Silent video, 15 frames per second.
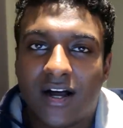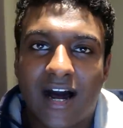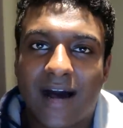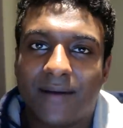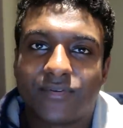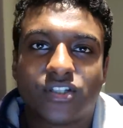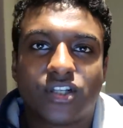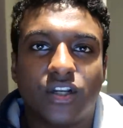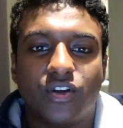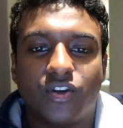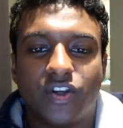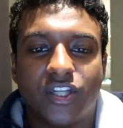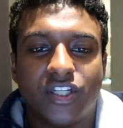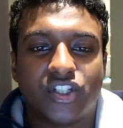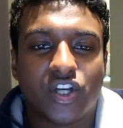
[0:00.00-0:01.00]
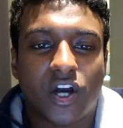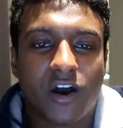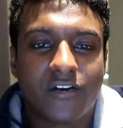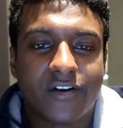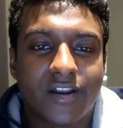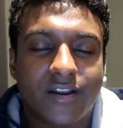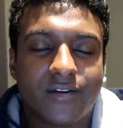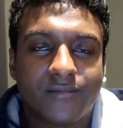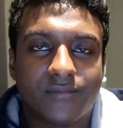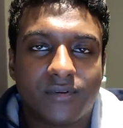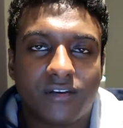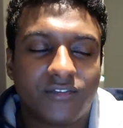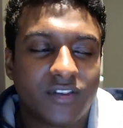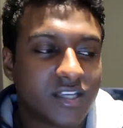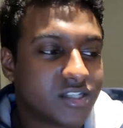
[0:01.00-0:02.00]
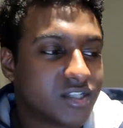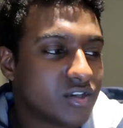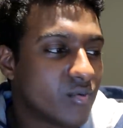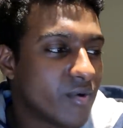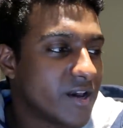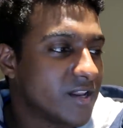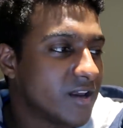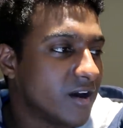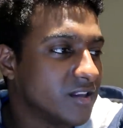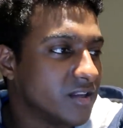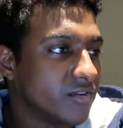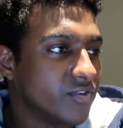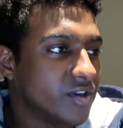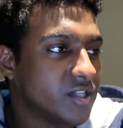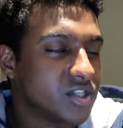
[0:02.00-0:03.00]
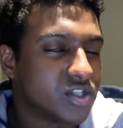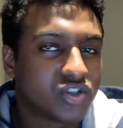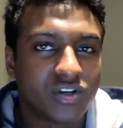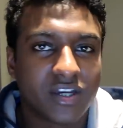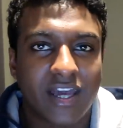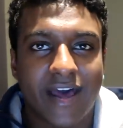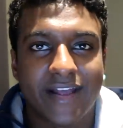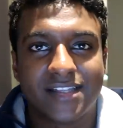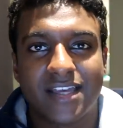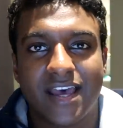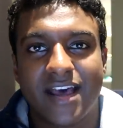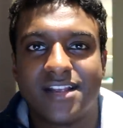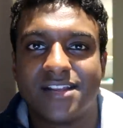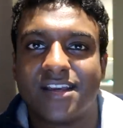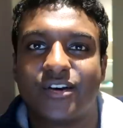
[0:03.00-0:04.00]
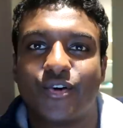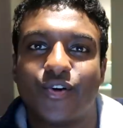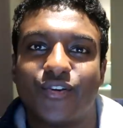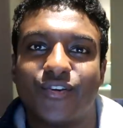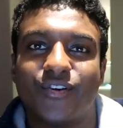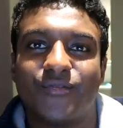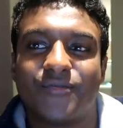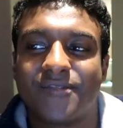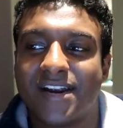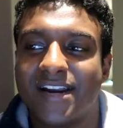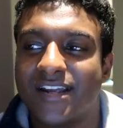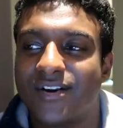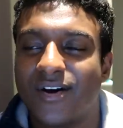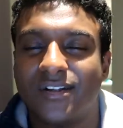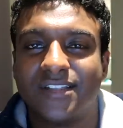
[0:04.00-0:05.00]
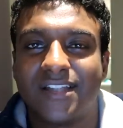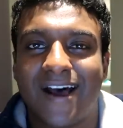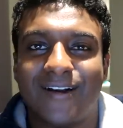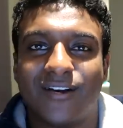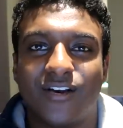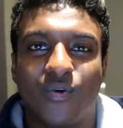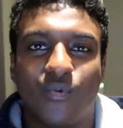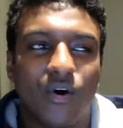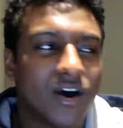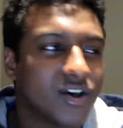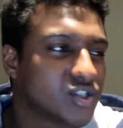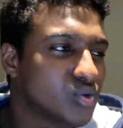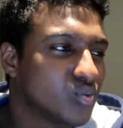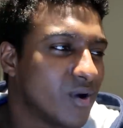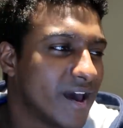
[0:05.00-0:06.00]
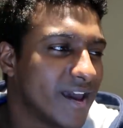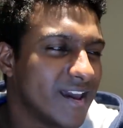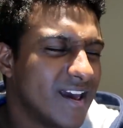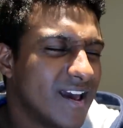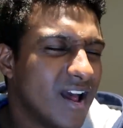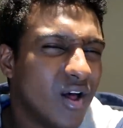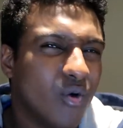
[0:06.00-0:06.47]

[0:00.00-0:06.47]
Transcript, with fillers: Absolutely jarring, and if this is the way the undefeated streak had to end, it couldn't have really gone down in a worse way.